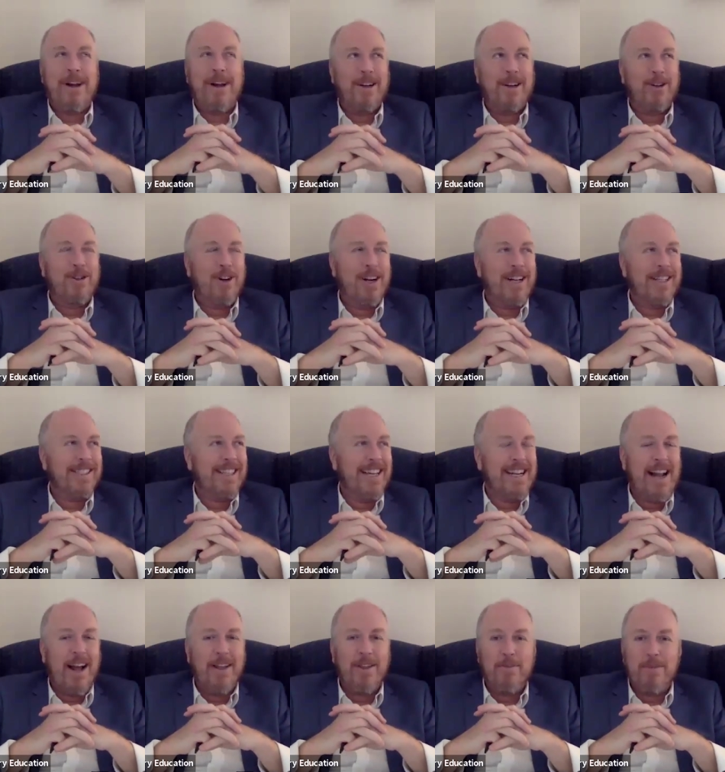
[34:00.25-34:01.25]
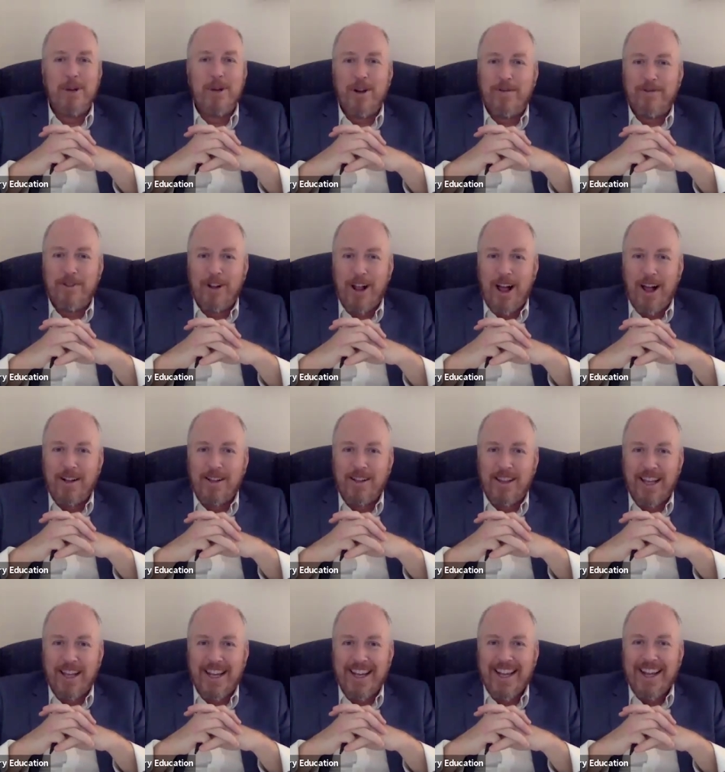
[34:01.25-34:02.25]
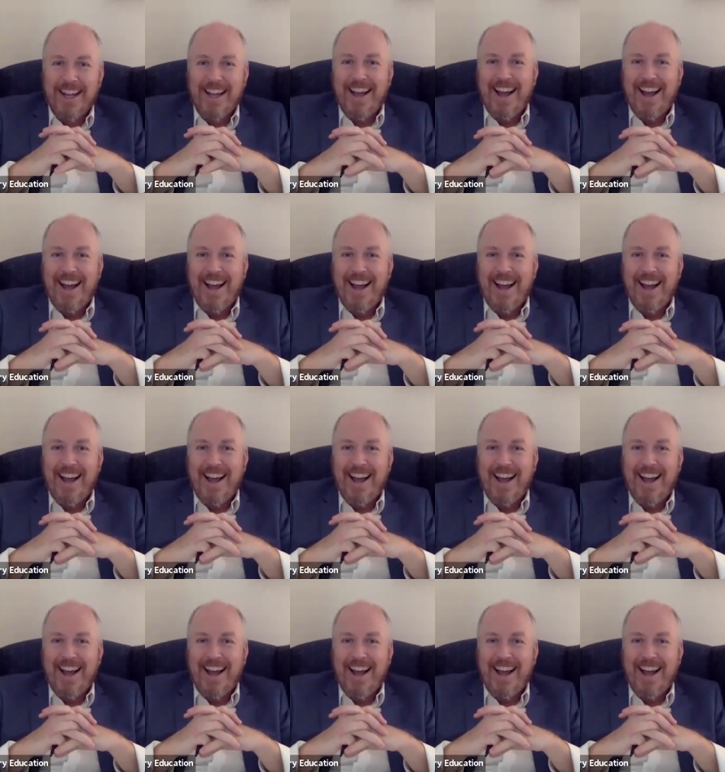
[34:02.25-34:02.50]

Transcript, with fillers: how to translate now, the beautiful ugly.